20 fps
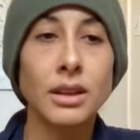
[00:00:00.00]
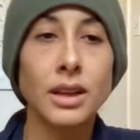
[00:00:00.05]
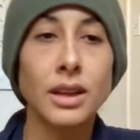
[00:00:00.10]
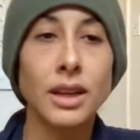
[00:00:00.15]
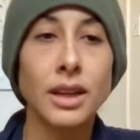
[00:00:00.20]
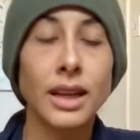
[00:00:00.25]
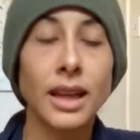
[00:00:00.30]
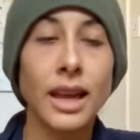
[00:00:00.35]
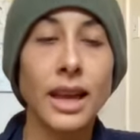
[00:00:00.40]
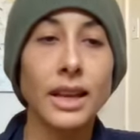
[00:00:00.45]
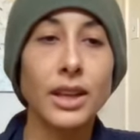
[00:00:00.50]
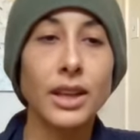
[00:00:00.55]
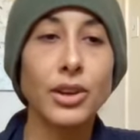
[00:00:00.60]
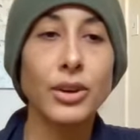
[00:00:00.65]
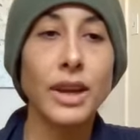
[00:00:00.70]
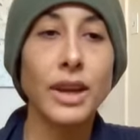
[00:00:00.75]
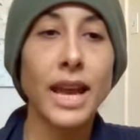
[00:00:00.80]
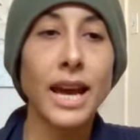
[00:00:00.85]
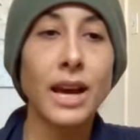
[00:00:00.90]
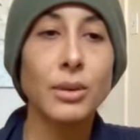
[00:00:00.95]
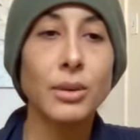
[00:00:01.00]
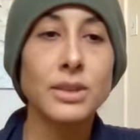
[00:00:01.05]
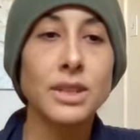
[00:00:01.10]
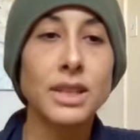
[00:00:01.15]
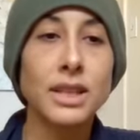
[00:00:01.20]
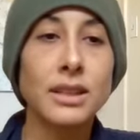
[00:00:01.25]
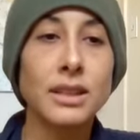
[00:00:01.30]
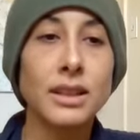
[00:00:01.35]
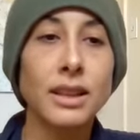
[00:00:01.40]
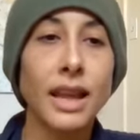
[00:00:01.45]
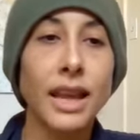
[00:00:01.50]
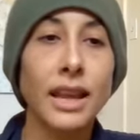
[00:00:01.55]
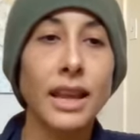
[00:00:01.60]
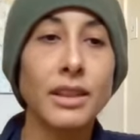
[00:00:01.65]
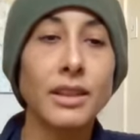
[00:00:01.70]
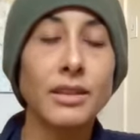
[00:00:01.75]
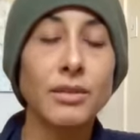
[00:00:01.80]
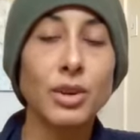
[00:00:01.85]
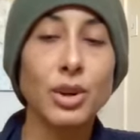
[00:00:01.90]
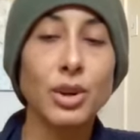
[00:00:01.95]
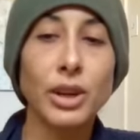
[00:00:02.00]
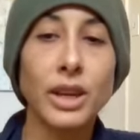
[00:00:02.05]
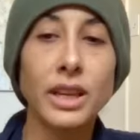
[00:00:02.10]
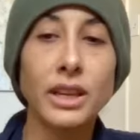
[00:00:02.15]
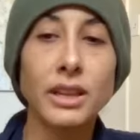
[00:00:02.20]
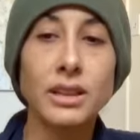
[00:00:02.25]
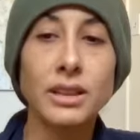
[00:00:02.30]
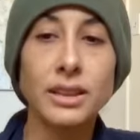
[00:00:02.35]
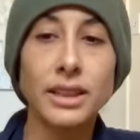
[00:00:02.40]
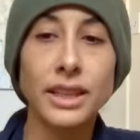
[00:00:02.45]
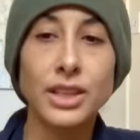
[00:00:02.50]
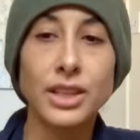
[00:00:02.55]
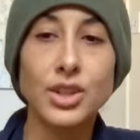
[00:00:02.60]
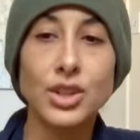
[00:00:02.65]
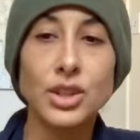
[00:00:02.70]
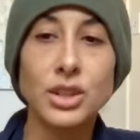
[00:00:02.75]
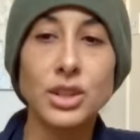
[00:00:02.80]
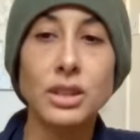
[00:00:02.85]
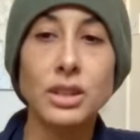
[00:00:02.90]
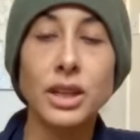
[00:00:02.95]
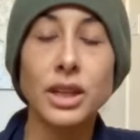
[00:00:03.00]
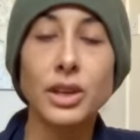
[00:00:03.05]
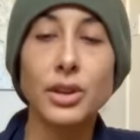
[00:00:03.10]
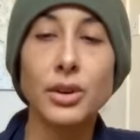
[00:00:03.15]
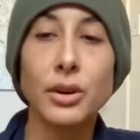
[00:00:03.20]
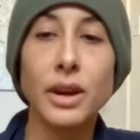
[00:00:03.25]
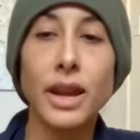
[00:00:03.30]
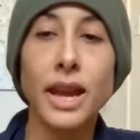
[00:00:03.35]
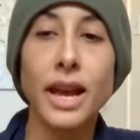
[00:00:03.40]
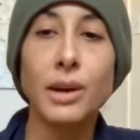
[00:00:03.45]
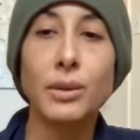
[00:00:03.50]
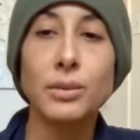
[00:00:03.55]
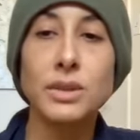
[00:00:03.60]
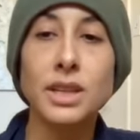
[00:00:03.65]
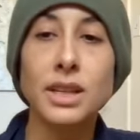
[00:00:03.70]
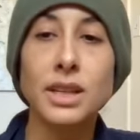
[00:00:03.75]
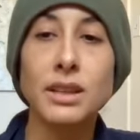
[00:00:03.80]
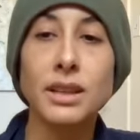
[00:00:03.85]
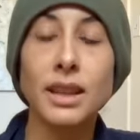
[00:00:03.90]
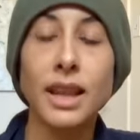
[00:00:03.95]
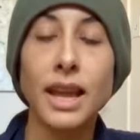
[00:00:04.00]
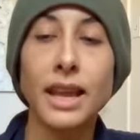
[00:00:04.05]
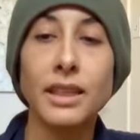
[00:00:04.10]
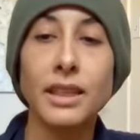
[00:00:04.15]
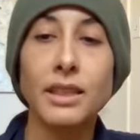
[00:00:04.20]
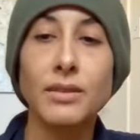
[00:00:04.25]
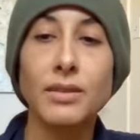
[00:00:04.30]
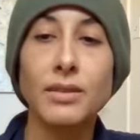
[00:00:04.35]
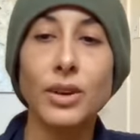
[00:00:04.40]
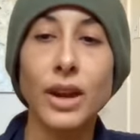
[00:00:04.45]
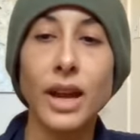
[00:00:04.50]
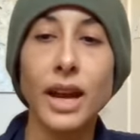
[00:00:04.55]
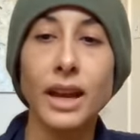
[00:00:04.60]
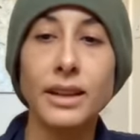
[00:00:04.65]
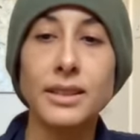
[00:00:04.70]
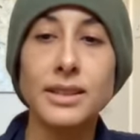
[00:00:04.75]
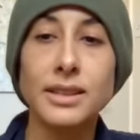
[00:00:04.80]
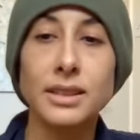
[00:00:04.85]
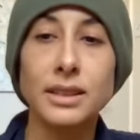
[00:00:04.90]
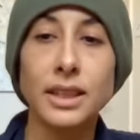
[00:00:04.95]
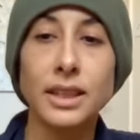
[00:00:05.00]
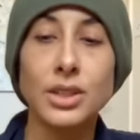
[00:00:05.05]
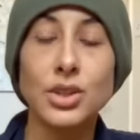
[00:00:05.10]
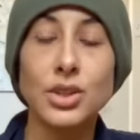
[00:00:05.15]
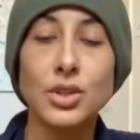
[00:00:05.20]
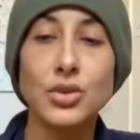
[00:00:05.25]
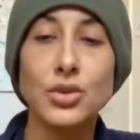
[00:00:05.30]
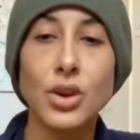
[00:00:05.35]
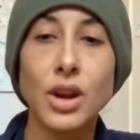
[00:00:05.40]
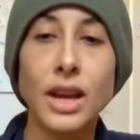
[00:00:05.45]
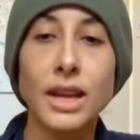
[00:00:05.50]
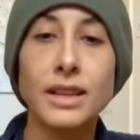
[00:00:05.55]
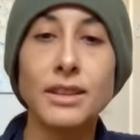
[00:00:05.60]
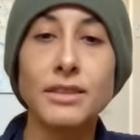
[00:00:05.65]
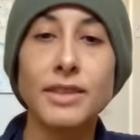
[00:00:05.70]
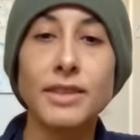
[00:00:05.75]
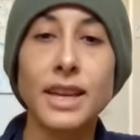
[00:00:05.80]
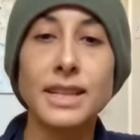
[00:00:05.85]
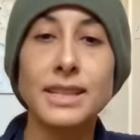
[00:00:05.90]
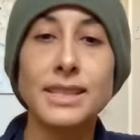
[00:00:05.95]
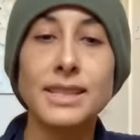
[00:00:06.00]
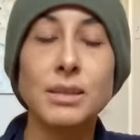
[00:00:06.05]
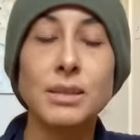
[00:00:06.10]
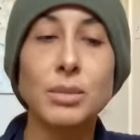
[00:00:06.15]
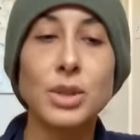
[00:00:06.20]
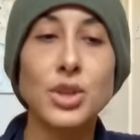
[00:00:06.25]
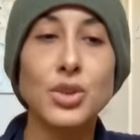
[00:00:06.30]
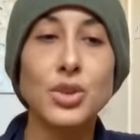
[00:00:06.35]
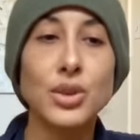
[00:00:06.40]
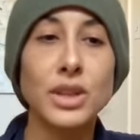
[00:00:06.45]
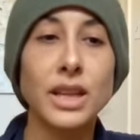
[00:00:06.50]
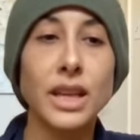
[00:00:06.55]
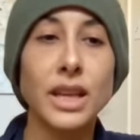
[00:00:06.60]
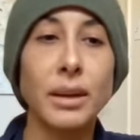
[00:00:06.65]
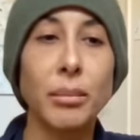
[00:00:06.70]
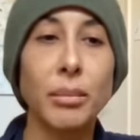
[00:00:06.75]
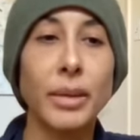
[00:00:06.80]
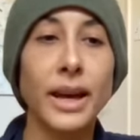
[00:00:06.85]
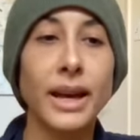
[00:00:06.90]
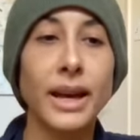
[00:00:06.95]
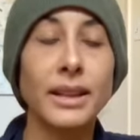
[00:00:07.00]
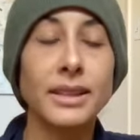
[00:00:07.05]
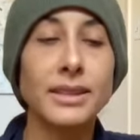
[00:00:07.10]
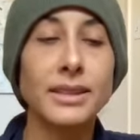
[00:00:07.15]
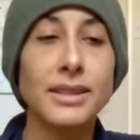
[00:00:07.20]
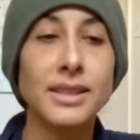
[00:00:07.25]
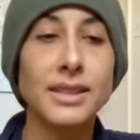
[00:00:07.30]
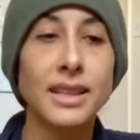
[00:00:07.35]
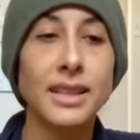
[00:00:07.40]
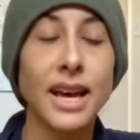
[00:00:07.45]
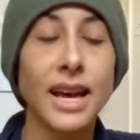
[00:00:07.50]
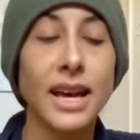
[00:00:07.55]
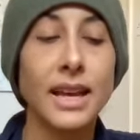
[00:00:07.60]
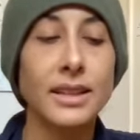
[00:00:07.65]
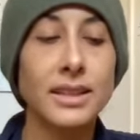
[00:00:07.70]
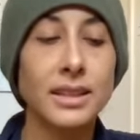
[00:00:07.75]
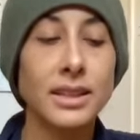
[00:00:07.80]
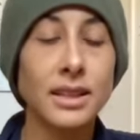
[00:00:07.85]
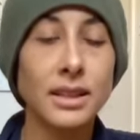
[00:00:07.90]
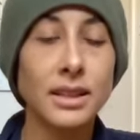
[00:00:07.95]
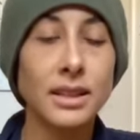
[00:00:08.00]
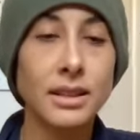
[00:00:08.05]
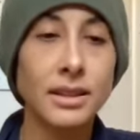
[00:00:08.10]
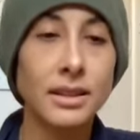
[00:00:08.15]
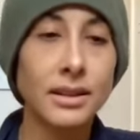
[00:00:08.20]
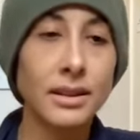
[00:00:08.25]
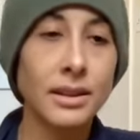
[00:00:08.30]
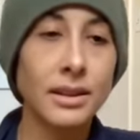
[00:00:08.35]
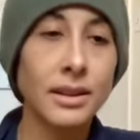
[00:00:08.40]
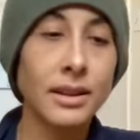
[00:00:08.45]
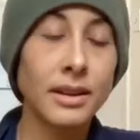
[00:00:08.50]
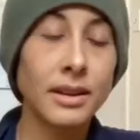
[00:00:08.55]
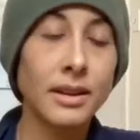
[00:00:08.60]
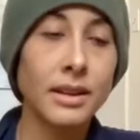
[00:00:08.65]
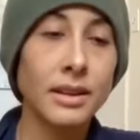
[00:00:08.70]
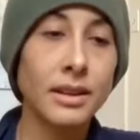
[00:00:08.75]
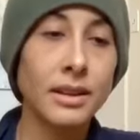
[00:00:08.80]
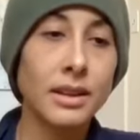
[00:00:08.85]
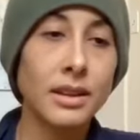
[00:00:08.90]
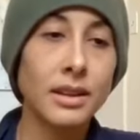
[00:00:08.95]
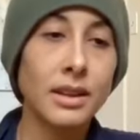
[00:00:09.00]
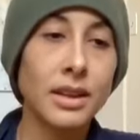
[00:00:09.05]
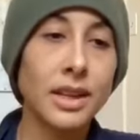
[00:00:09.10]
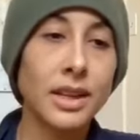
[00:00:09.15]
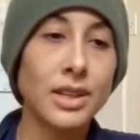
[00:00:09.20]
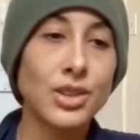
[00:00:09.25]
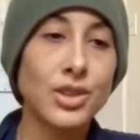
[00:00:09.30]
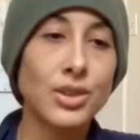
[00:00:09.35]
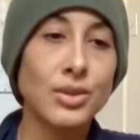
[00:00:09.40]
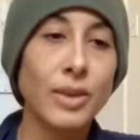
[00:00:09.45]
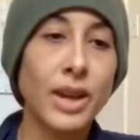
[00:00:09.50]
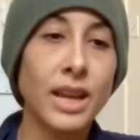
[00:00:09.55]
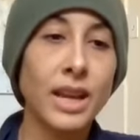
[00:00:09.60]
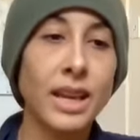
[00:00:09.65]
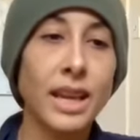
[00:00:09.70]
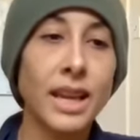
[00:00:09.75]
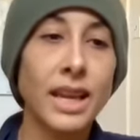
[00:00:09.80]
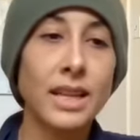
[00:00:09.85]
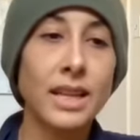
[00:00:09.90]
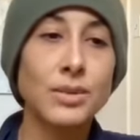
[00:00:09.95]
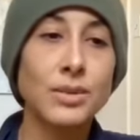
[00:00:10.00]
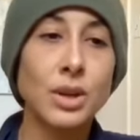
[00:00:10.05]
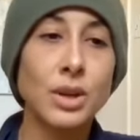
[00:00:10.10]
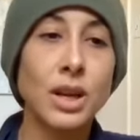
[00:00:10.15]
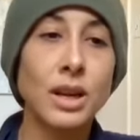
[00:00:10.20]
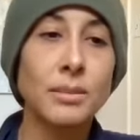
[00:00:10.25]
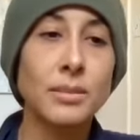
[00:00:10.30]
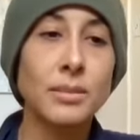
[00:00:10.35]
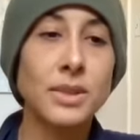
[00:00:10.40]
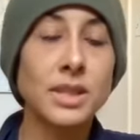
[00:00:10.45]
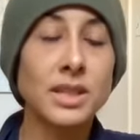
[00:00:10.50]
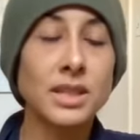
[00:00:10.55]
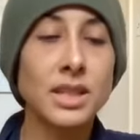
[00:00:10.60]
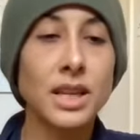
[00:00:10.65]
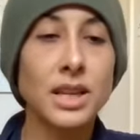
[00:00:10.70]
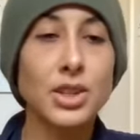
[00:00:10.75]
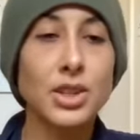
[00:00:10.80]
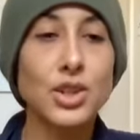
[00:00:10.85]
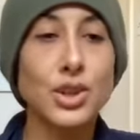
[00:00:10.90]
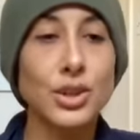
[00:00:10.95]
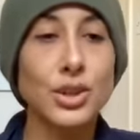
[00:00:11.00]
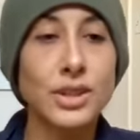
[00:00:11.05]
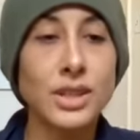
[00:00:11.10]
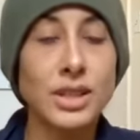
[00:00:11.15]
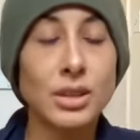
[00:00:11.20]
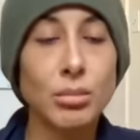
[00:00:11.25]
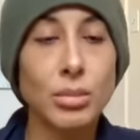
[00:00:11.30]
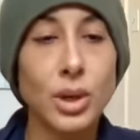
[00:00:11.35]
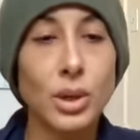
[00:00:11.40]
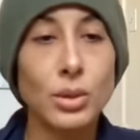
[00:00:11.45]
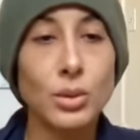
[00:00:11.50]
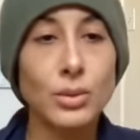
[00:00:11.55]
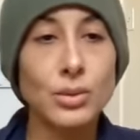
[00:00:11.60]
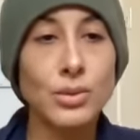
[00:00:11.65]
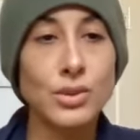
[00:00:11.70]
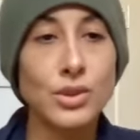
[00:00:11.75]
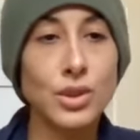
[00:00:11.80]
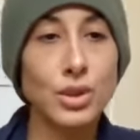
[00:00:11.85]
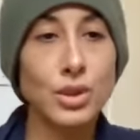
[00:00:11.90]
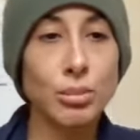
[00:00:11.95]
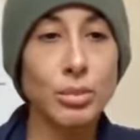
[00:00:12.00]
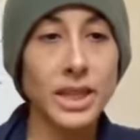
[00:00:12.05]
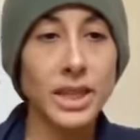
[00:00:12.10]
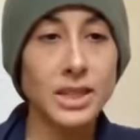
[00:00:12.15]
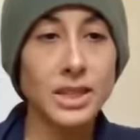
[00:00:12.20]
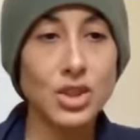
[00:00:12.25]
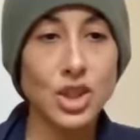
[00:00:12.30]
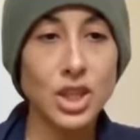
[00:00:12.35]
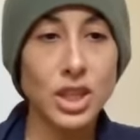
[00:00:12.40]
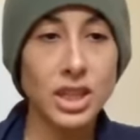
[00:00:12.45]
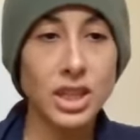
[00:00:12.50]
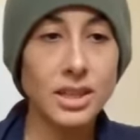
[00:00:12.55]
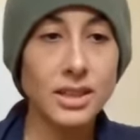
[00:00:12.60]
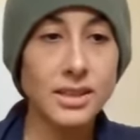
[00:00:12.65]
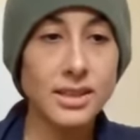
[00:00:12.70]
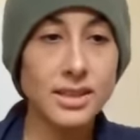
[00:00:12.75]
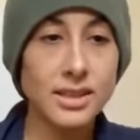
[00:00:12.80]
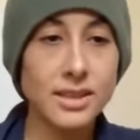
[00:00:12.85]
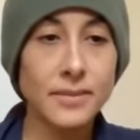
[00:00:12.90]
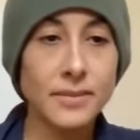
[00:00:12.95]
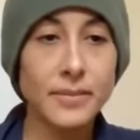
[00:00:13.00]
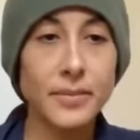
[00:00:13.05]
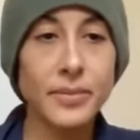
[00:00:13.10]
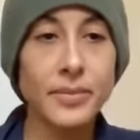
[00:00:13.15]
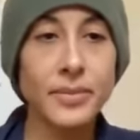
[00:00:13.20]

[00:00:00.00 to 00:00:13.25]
And again, you're counting the length of your inhalation and you're counting the length of your exhalation, trying to find symmetry and balance to that. As you're ready, hands will come to touch your sit bones, your butt cheeks.